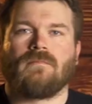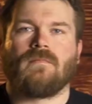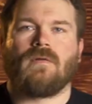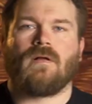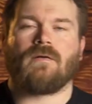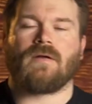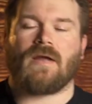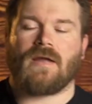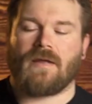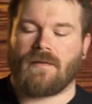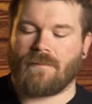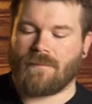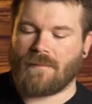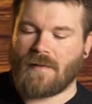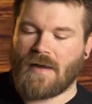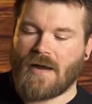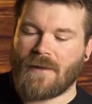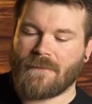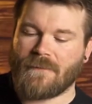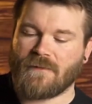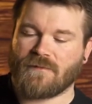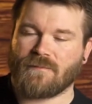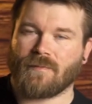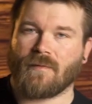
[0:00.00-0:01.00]
Okay,
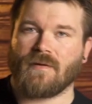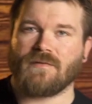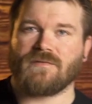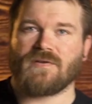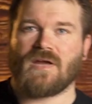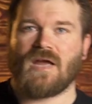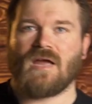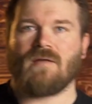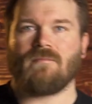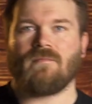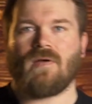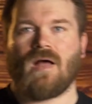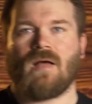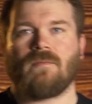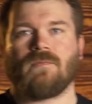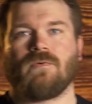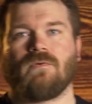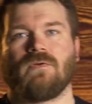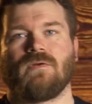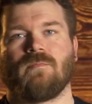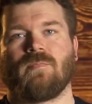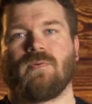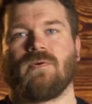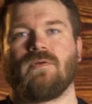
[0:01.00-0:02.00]
at this point in time, I'm
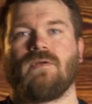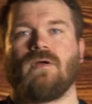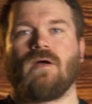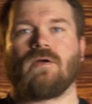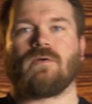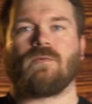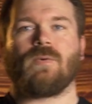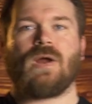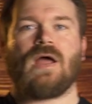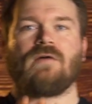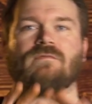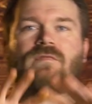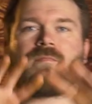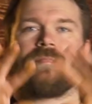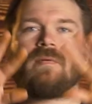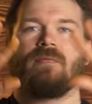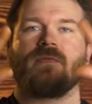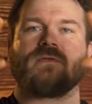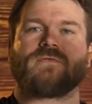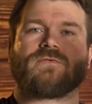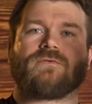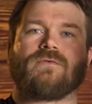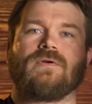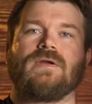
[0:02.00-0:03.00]
going to put a graph up on
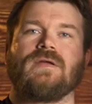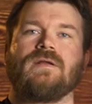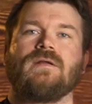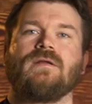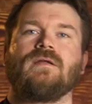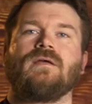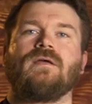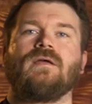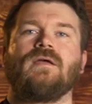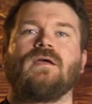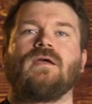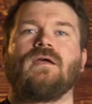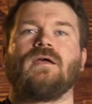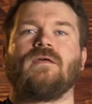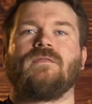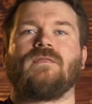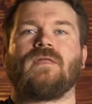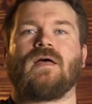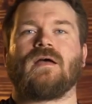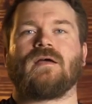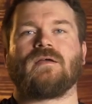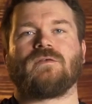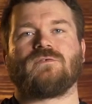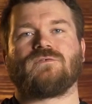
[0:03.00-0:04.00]
the screen
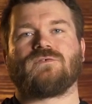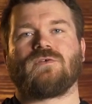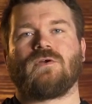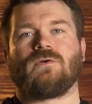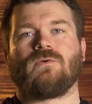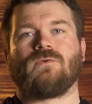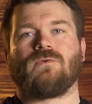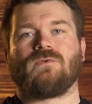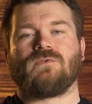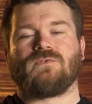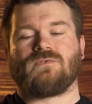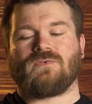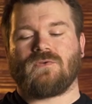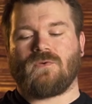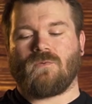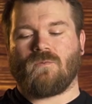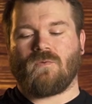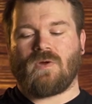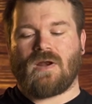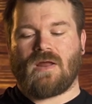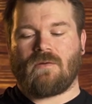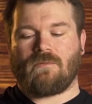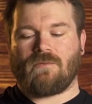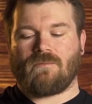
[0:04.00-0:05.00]
that shows
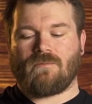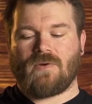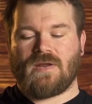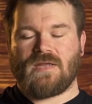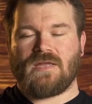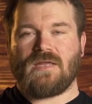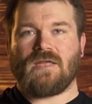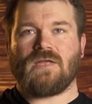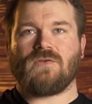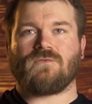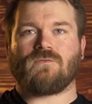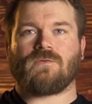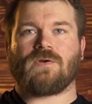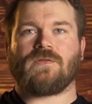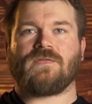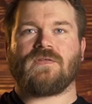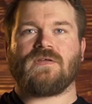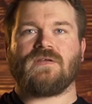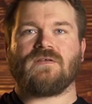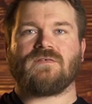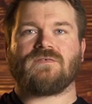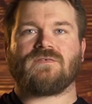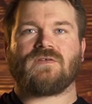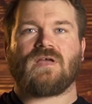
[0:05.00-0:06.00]
what I would rate each one of
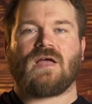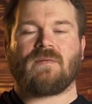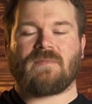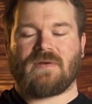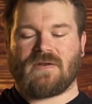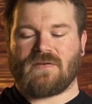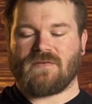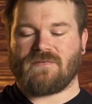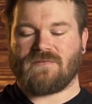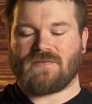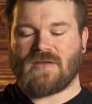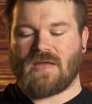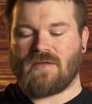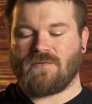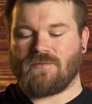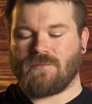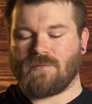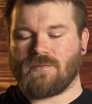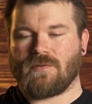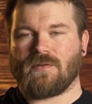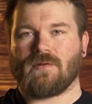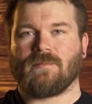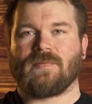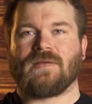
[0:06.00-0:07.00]
these. I'm gonna do
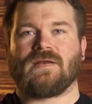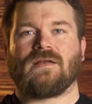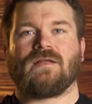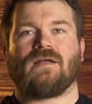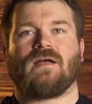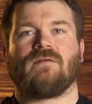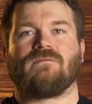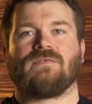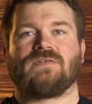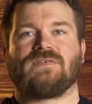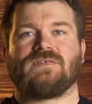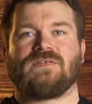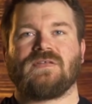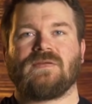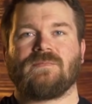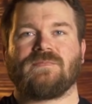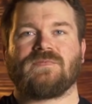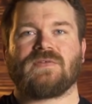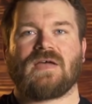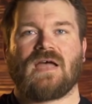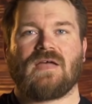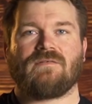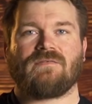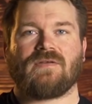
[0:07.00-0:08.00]
a little bit of a deep
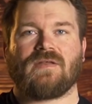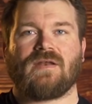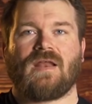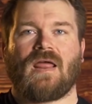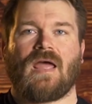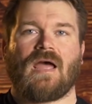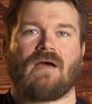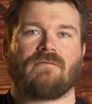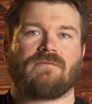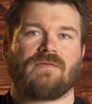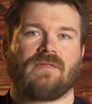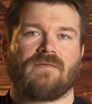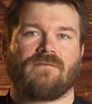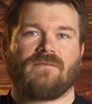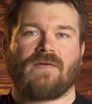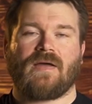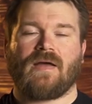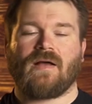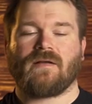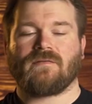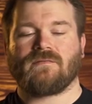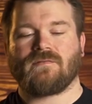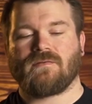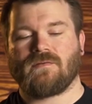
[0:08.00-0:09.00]
dive in after the
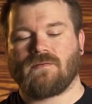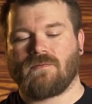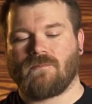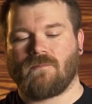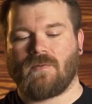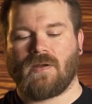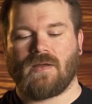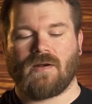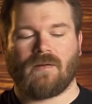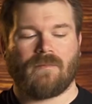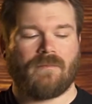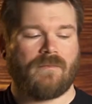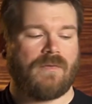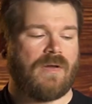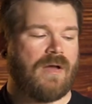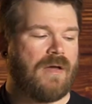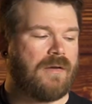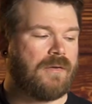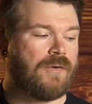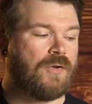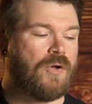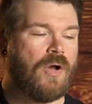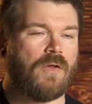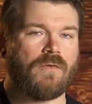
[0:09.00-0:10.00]
fact, rate them
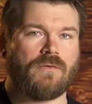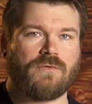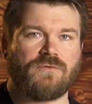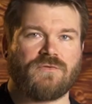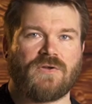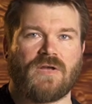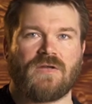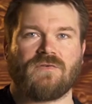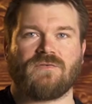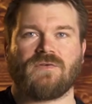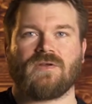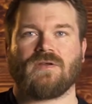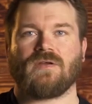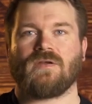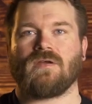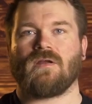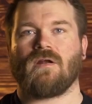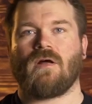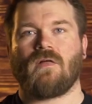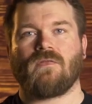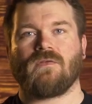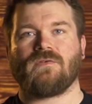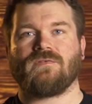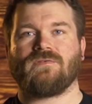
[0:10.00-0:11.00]
on color changing and
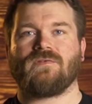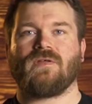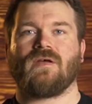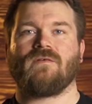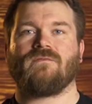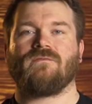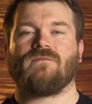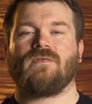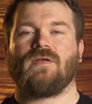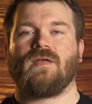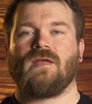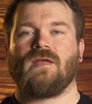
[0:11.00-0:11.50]
all this stuff.